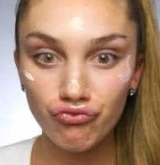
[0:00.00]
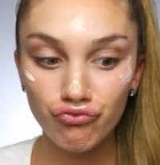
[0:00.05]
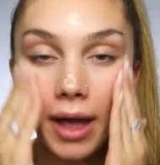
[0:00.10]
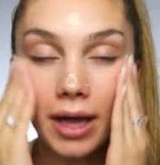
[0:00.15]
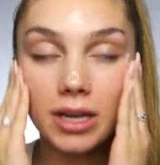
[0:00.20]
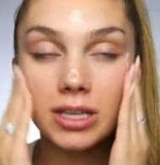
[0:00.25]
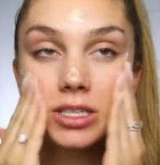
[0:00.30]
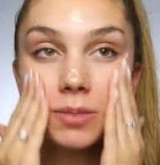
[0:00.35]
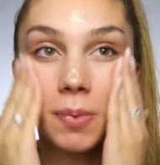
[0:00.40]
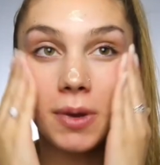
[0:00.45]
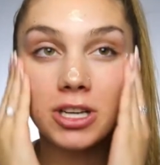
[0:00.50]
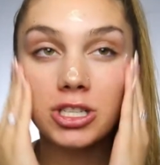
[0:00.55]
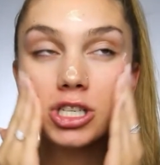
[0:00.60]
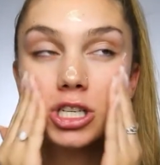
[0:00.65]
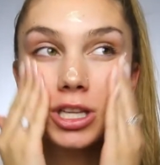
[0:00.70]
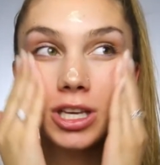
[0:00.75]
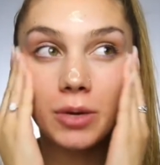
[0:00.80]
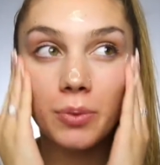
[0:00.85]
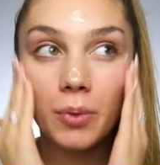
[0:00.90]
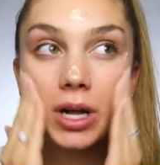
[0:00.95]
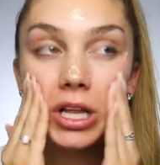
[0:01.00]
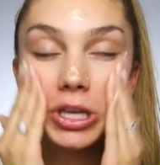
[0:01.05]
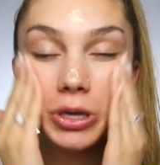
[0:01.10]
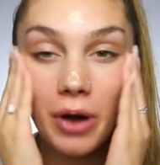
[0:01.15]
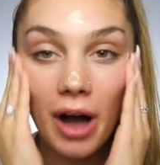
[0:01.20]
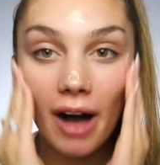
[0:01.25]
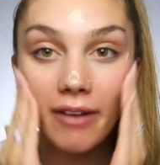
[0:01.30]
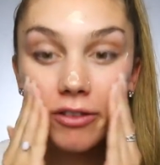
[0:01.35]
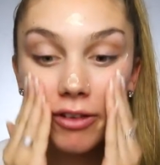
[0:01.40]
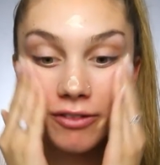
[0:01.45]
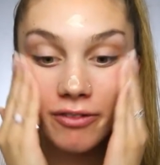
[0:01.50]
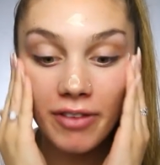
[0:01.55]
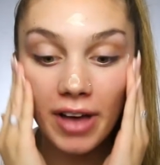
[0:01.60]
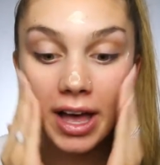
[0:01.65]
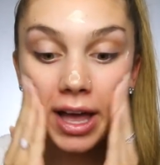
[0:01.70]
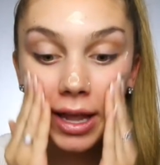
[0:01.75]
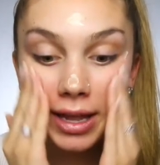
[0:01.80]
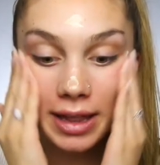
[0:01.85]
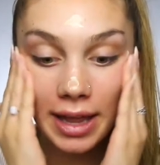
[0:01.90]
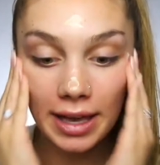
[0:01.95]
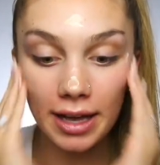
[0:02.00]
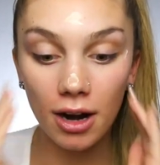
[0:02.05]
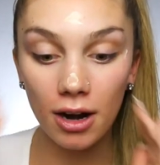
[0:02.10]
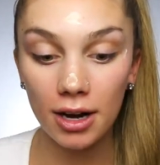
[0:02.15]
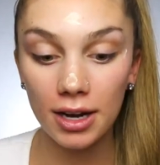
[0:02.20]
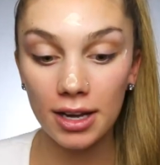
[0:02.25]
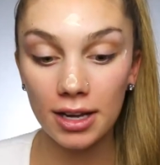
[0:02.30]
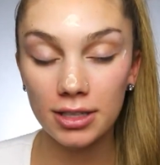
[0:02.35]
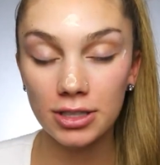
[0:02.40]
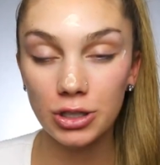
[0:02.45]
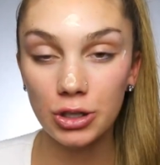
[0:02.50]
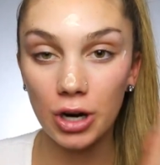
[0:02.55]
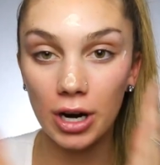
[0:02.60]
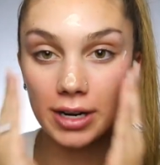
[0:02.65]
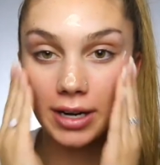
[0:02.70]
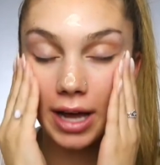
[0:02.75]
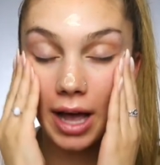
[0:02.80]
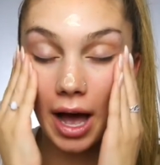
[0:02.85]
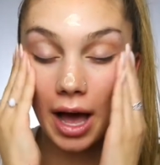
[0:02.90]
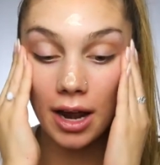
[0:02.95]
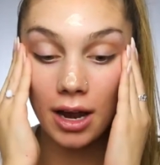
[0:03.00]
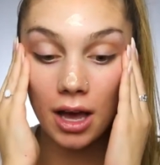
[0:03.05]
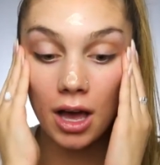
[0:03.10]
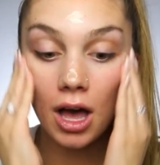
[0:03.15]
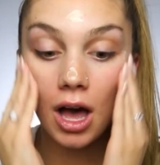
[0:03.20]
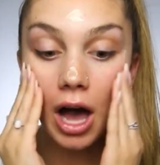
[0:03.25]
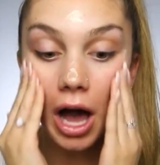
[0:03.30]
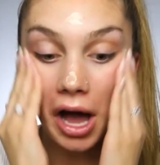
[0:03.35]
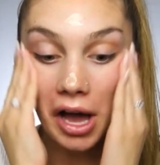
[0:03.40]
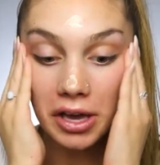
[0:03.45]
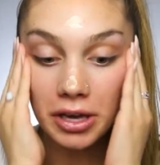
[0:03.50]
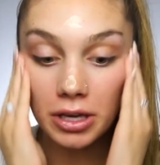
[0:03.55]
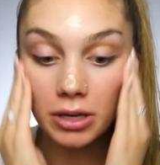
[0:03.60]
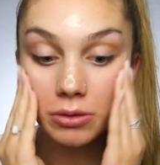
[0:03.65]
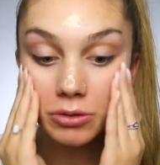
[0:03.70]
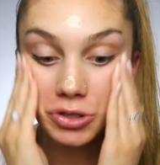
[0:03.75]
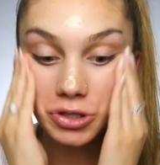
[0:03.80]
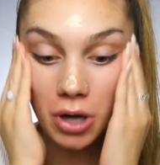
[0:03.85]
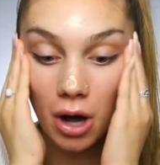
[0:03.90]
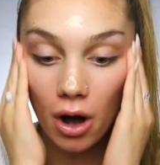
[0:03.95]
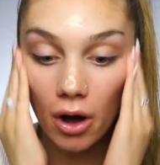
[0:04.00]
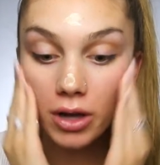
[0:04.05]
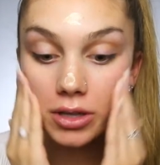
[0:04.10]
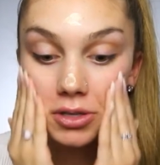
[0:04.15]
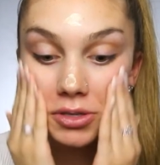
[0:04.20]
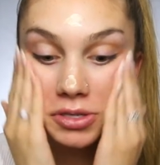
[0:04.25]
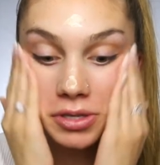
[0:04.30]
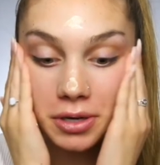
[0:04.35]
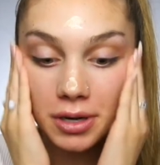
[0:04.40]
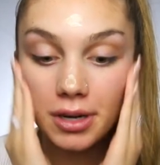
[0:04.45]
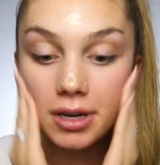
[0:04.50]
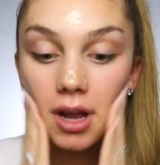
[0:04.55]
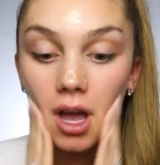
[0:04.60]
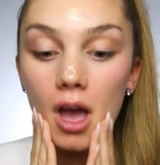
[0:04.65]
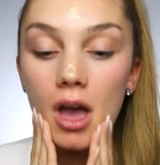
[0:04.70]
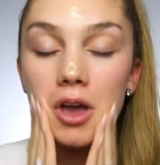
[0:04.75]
And especially when you have an event, like Ariana Grande had a huge concert,